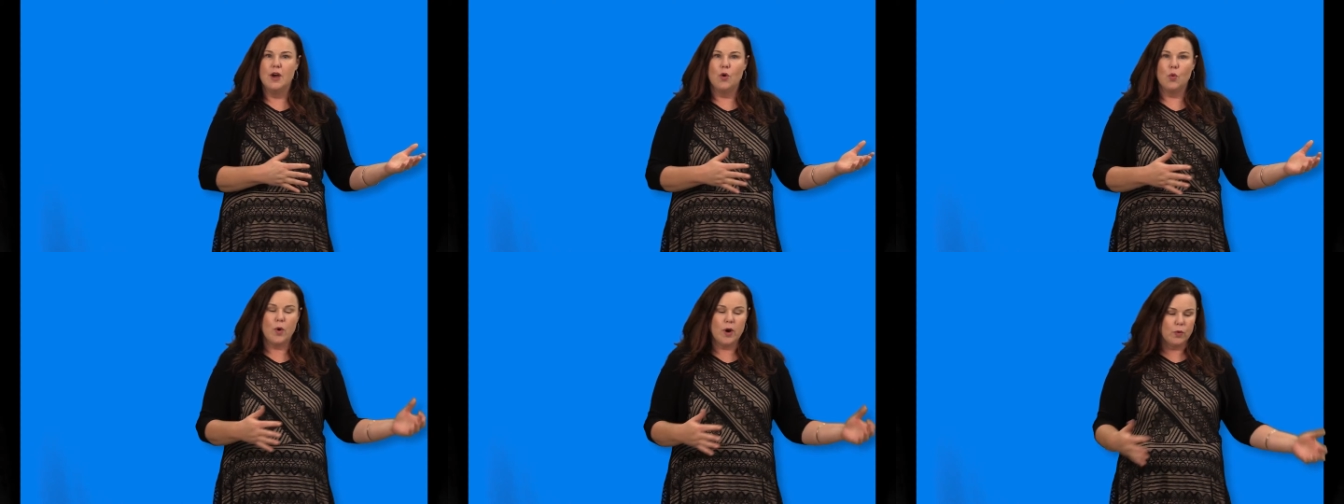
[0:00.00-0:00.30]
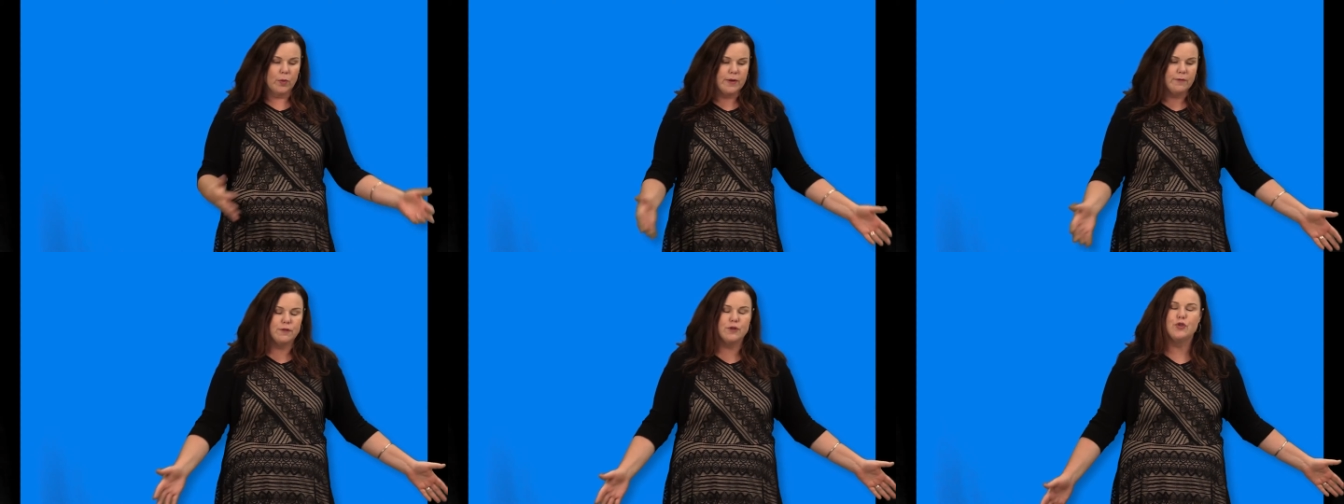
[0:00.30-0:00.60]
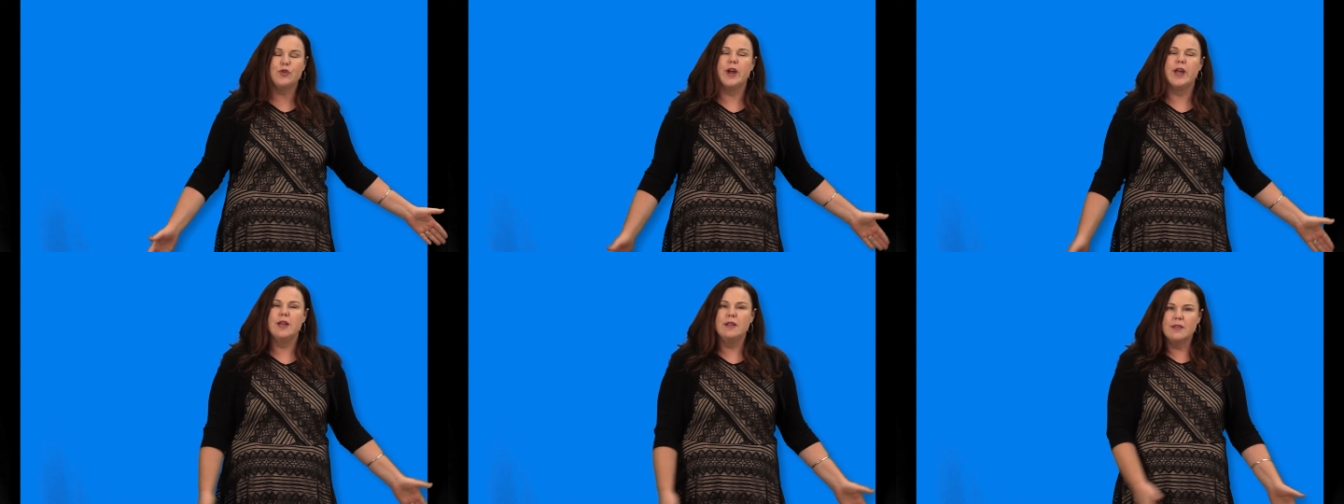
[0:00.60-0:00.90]
where we've
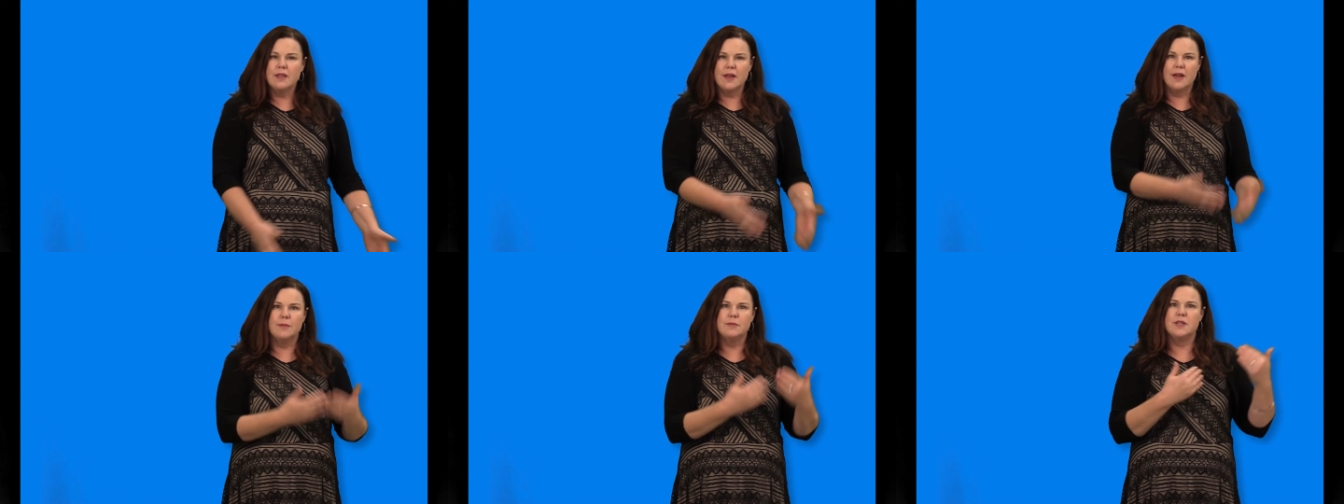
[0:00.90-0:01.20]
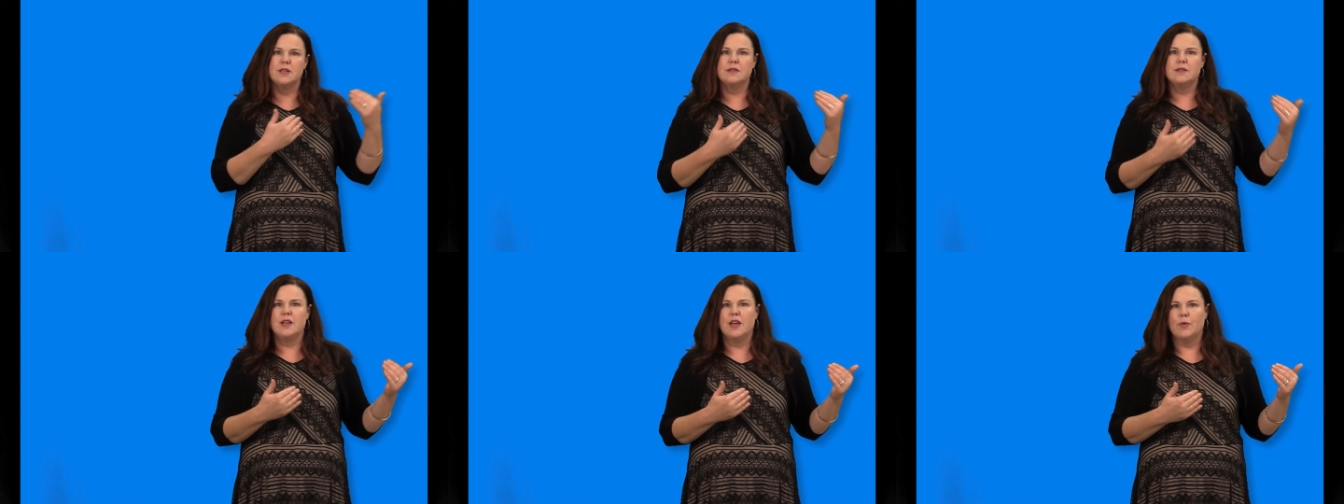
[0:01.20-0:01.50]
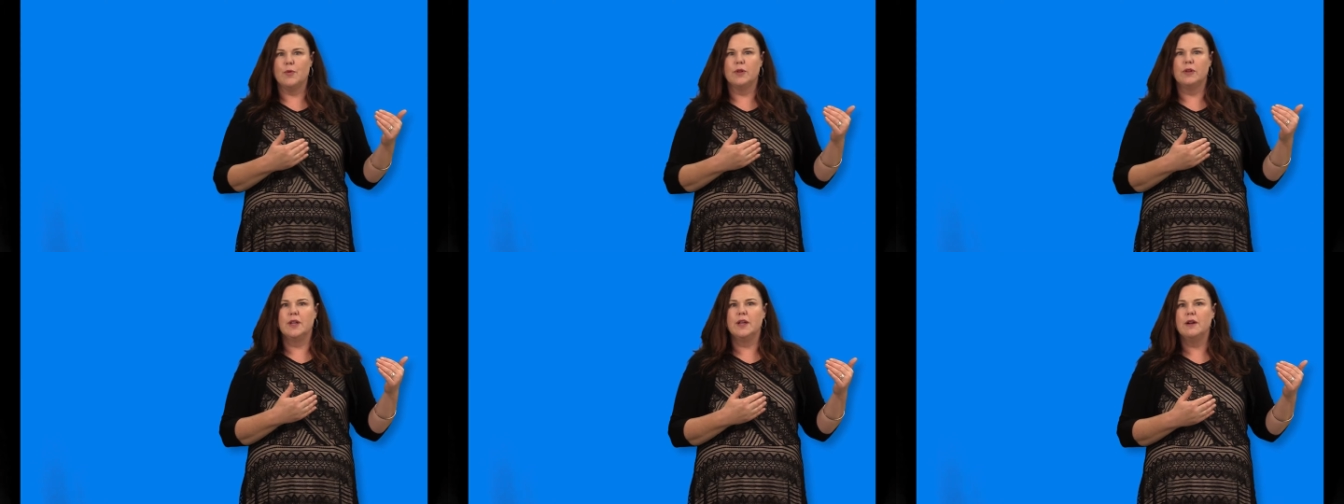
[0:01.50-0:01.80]
trained them since they
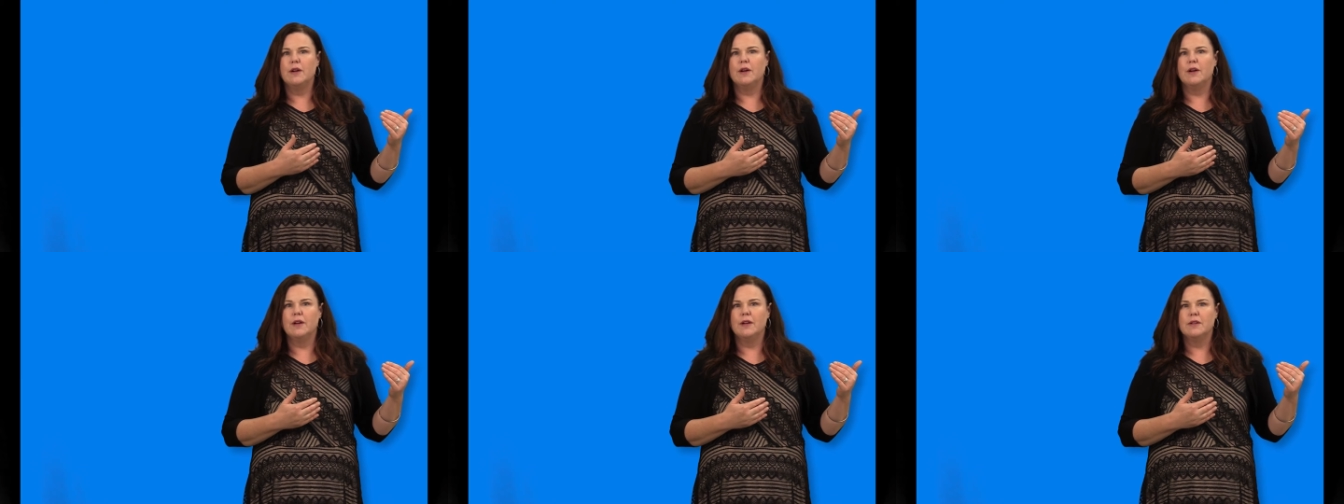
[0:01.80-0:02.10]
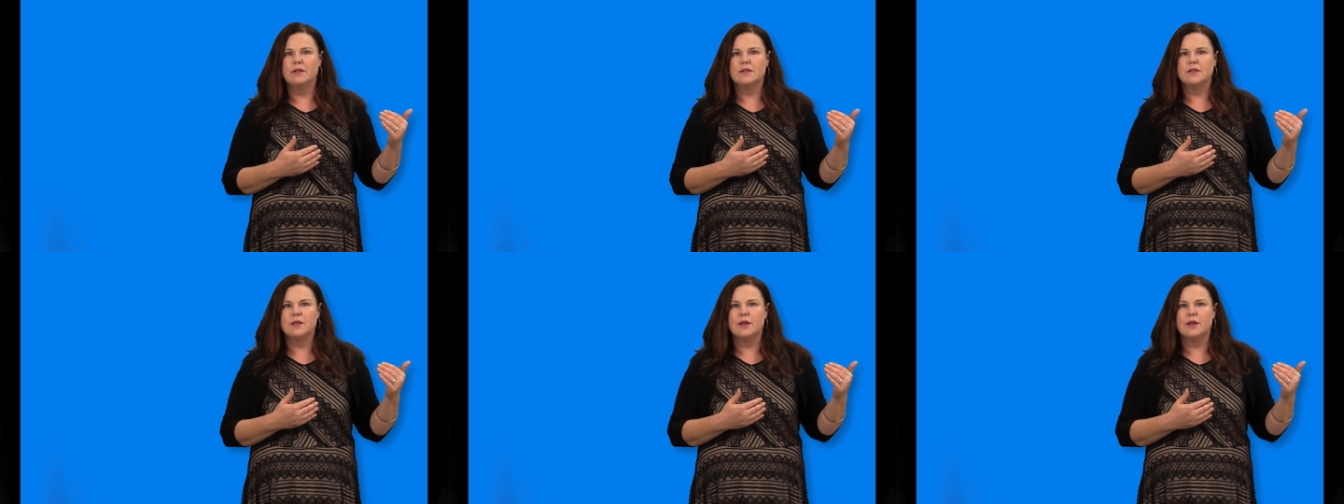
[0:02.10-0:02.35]
were little